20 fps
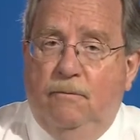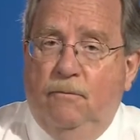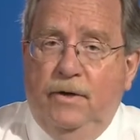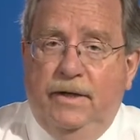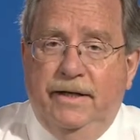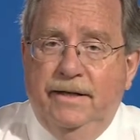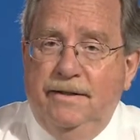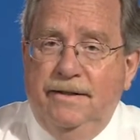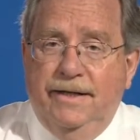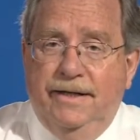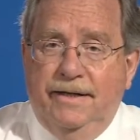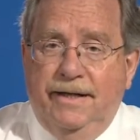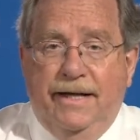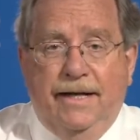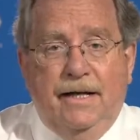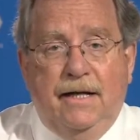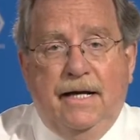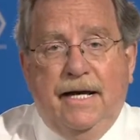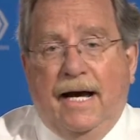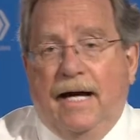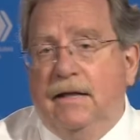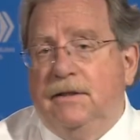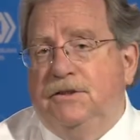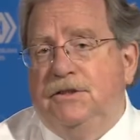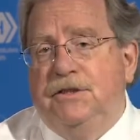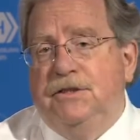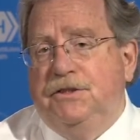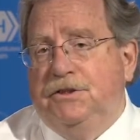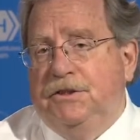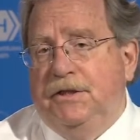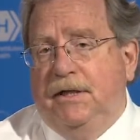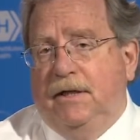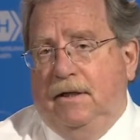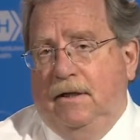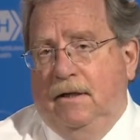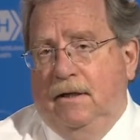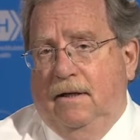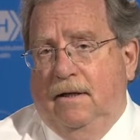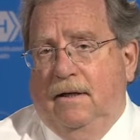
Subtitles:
We didn't get any IgG